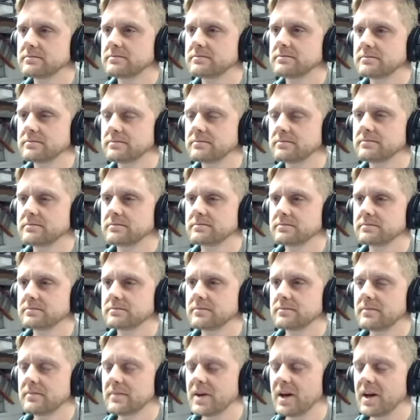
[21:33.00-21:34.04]

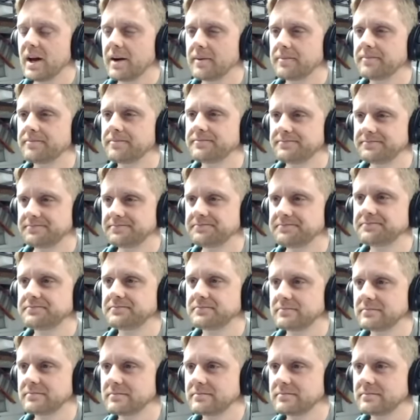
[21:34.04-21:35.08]

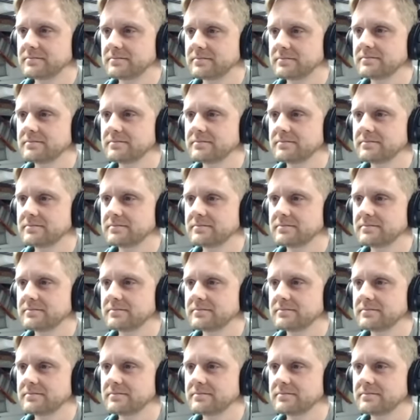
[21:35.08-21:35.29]
[no speech]